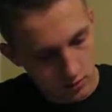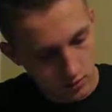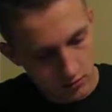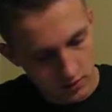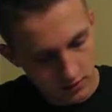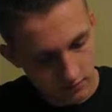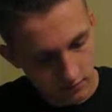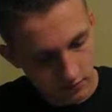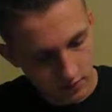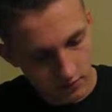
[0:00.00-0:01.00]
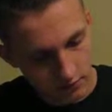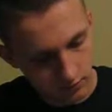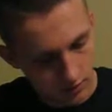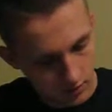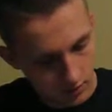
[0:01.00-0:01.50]
So I'm getting
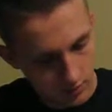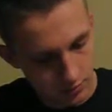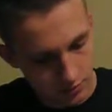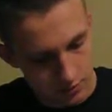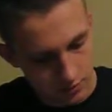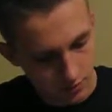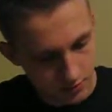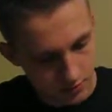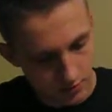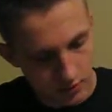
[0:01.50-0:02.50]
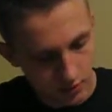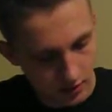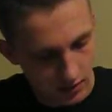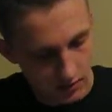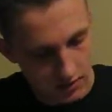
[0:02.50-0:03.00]
a couple-inch strips of bark
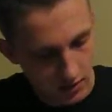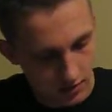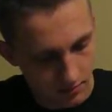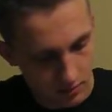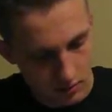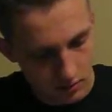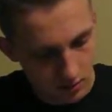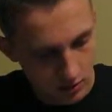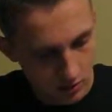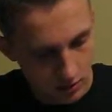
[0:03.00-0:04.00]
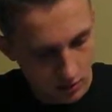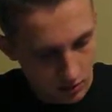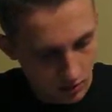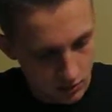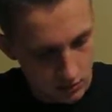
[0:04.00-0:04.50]
every time.
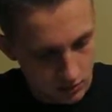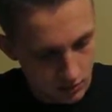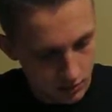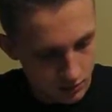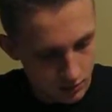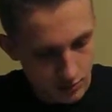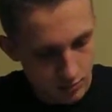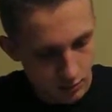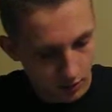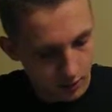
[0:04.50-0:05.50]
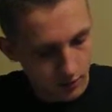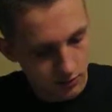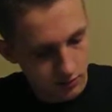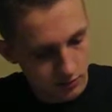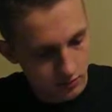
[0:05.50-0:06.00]
So debarking
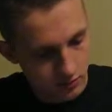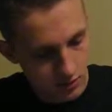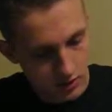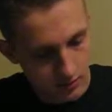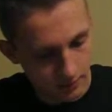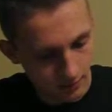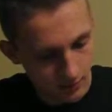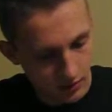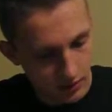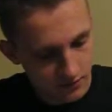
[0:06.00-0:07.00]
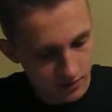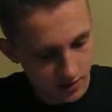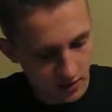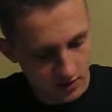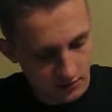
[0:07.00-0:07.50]
live
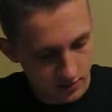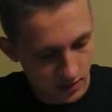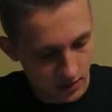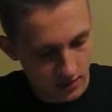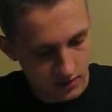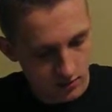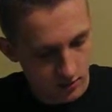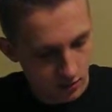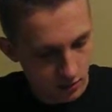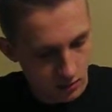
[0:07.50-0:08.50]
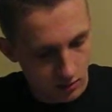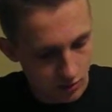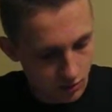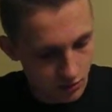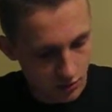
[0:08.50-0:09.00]
shafts that haven't
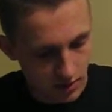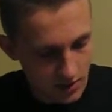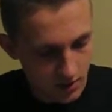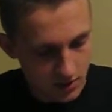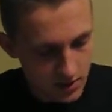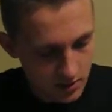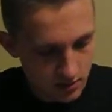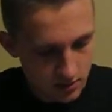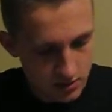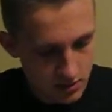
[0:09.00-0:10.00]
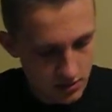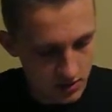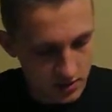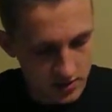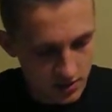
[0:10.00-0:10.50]
dried out yet is the
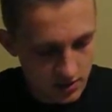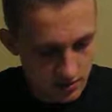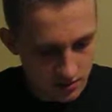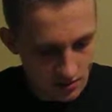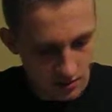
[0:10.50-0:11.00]
easiest,